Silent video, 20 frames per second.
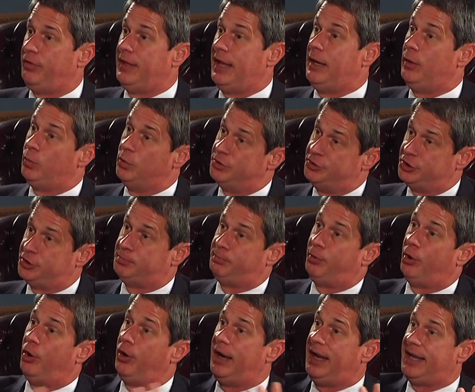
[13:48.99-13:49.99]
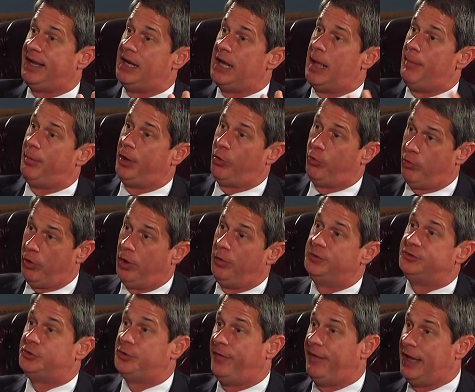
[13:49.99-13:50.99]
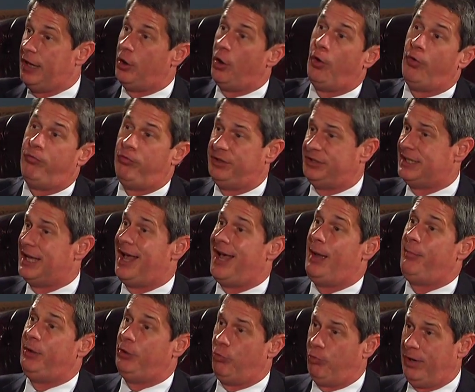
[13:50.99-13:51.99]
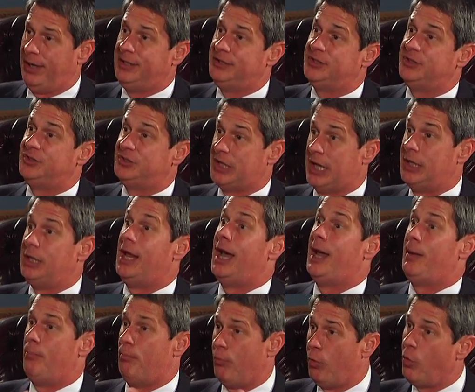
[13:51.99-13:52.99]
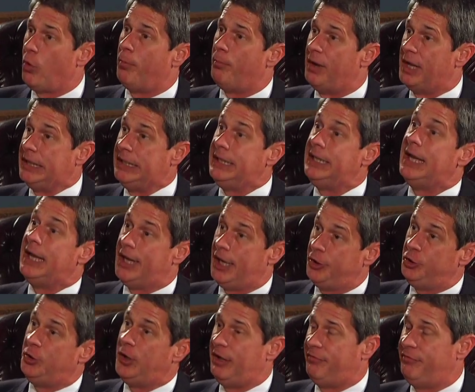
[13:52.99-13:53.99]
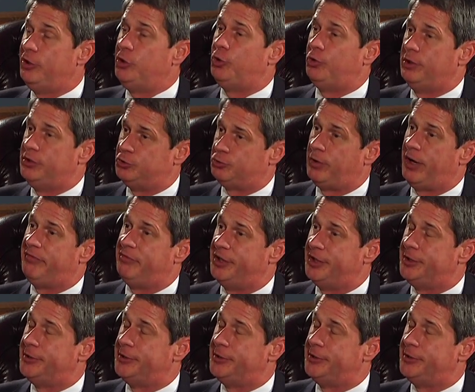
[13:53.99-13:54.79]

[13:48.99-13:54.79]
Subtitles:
and it would spur economic growth so that over time it raises a lot more money and you have increased revenue.